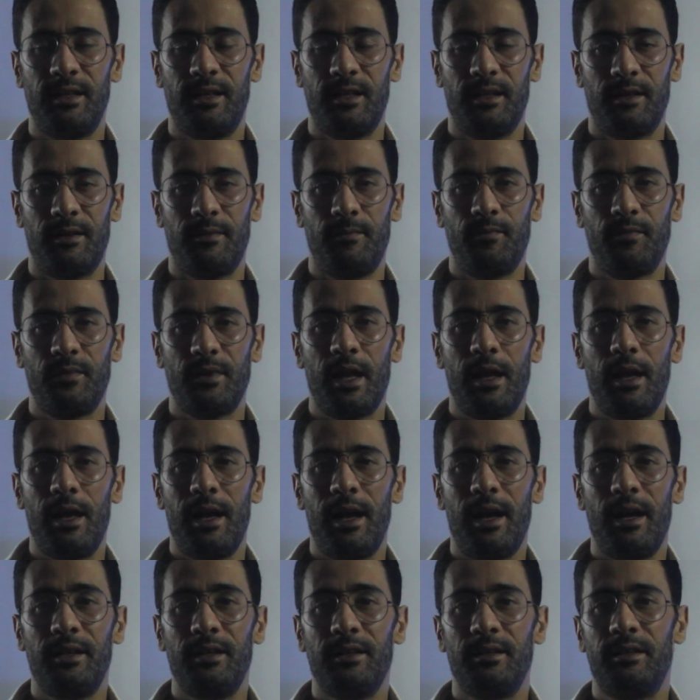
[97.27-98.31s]

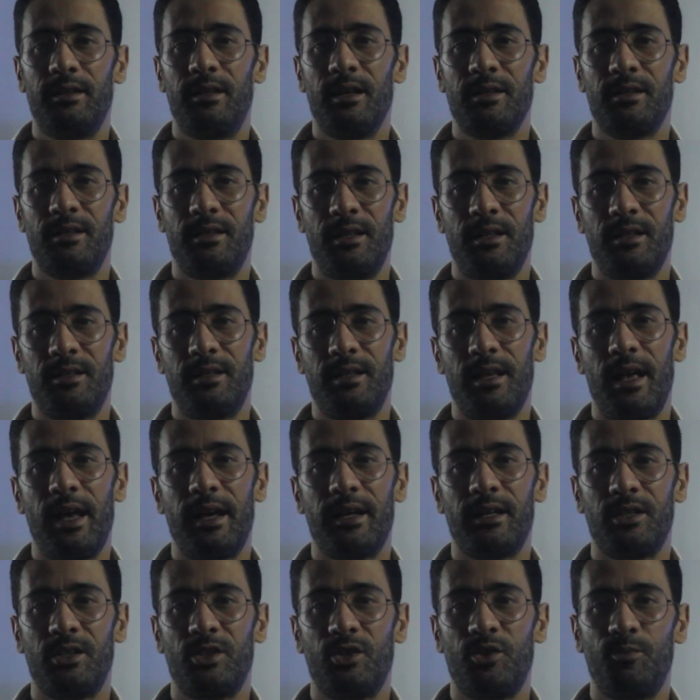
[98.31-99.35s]
and it does this at
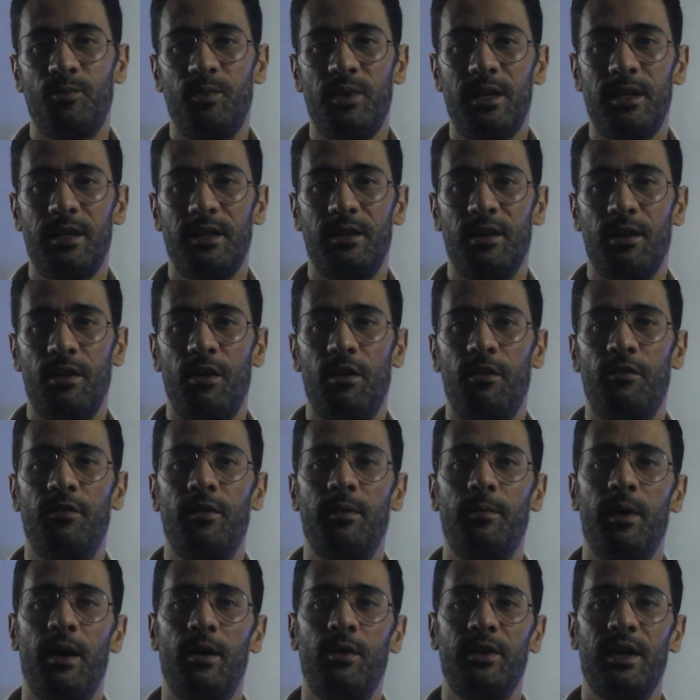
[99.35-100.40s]
a speed of
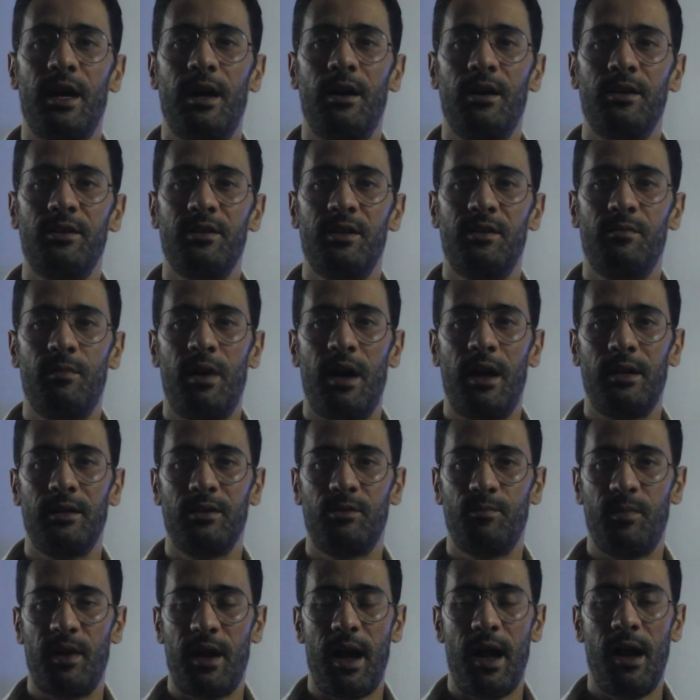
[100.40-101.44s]
about 100 miles
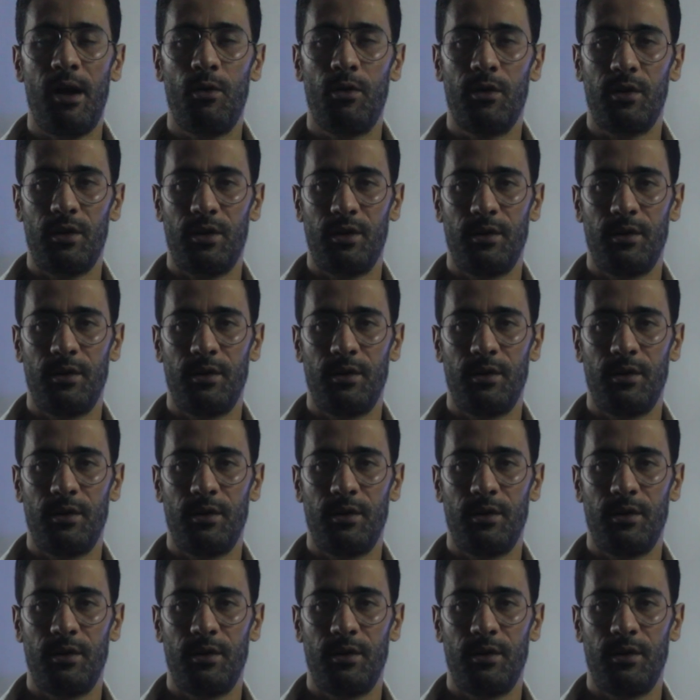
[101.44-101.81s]
per hour.